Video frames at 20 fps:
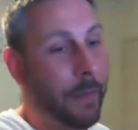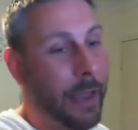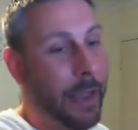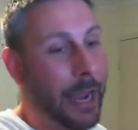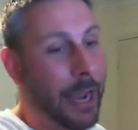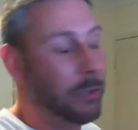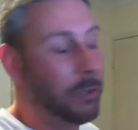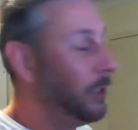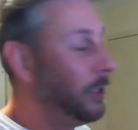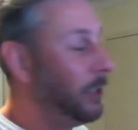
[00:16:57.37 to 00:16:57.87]
They
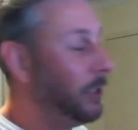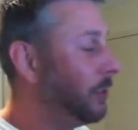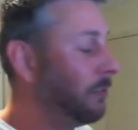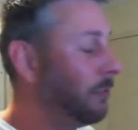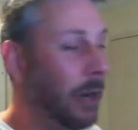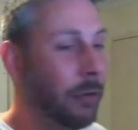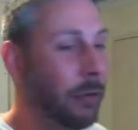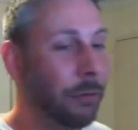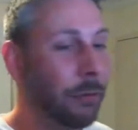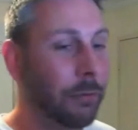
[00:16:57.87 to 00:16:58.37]
actually
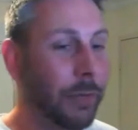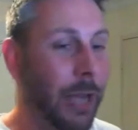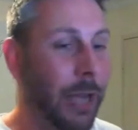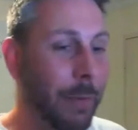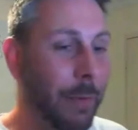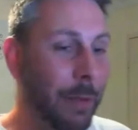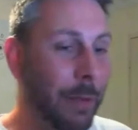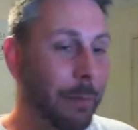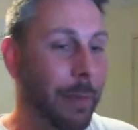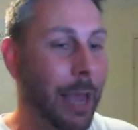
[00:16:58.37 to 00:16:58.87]
struggle
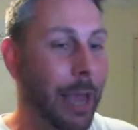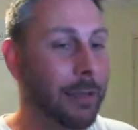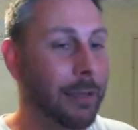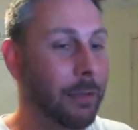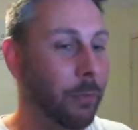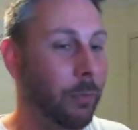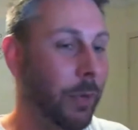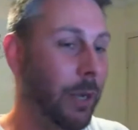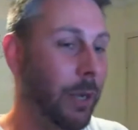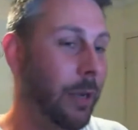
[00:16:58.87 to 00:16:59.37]
coming back
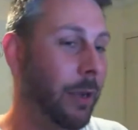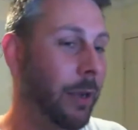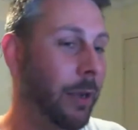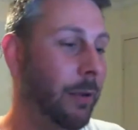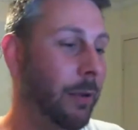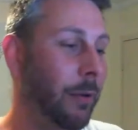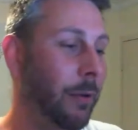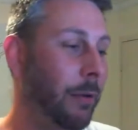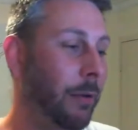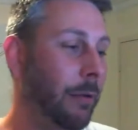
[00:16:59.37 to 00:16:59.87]
to where
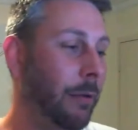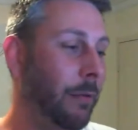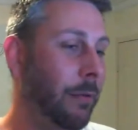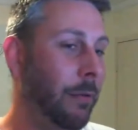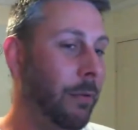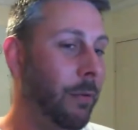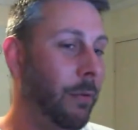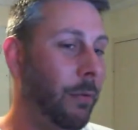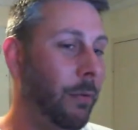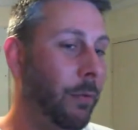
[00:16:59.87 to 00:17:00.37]

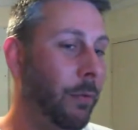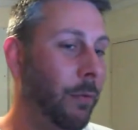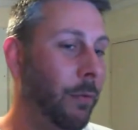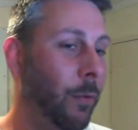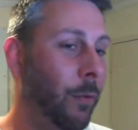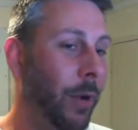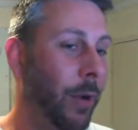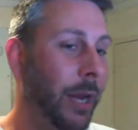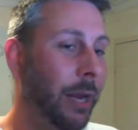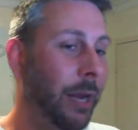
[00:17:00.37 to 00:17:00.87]

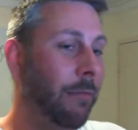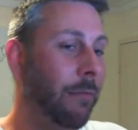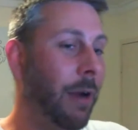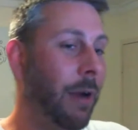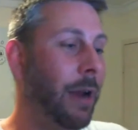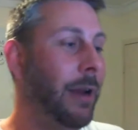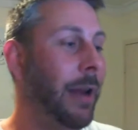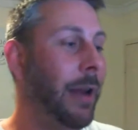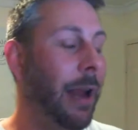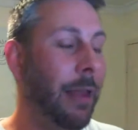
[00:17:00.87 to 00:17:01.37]
we
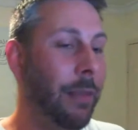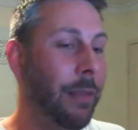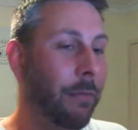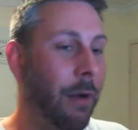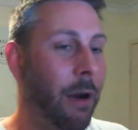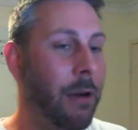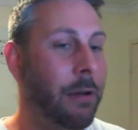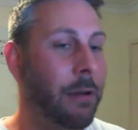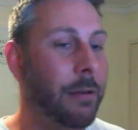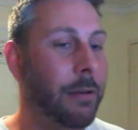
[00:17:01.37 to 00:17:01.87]
run down the
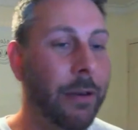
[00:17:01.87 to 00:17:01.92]
road.